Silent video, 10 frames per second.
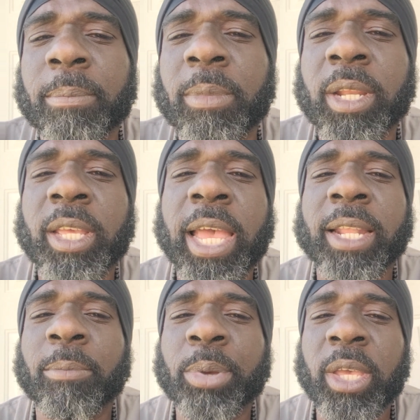but he
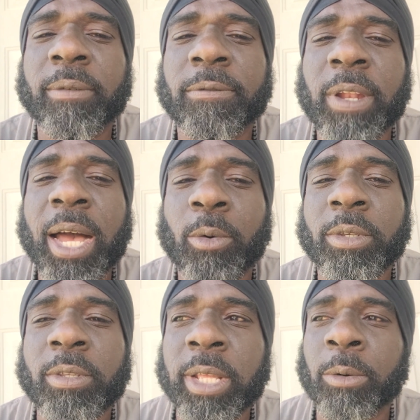had the pink
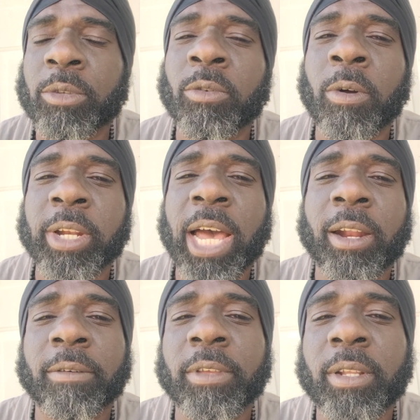flowers that was growing
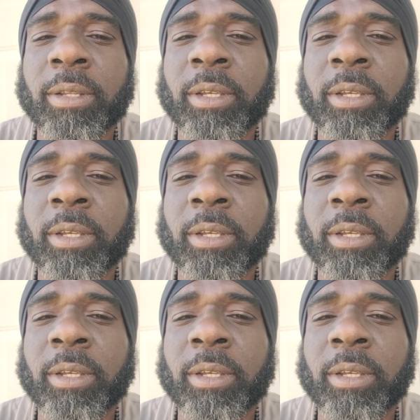out of it.